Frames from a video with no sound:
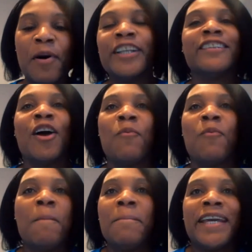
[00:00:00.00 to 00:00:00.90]
Pride is
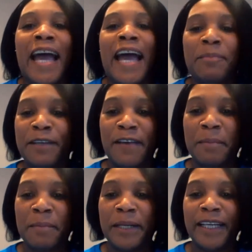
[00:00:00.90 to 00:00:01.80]
like one big happy
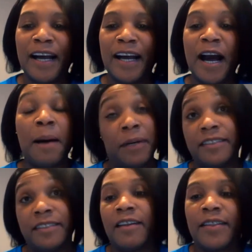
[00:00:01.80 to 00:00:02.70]
family,
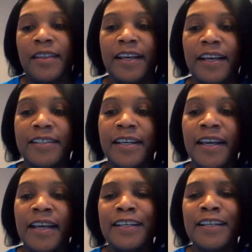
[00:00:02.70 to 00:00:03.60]
amongst other things.
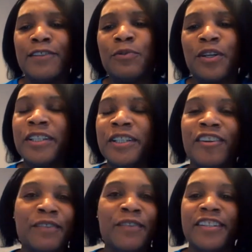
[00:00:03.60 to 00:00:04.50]
It's also a
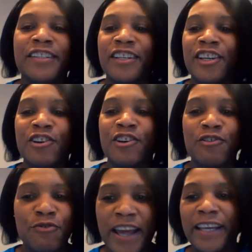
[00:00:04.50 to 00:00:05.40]
diverse and
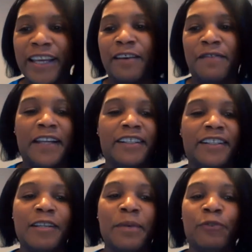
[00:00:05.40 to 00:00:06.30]
great
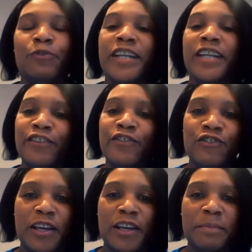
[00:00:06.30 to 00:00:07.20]
event to build
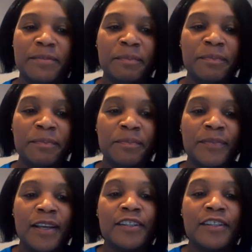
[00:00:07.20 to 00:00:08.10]
relationships.
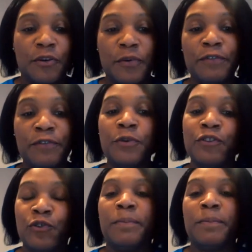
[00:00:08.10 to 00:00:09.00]
So if you
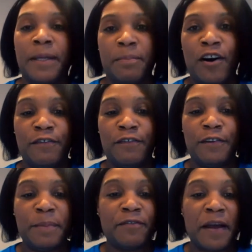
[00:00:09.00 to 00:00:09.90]
enjoy being part of
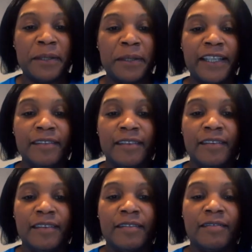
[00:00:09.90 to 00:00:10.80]
a big family,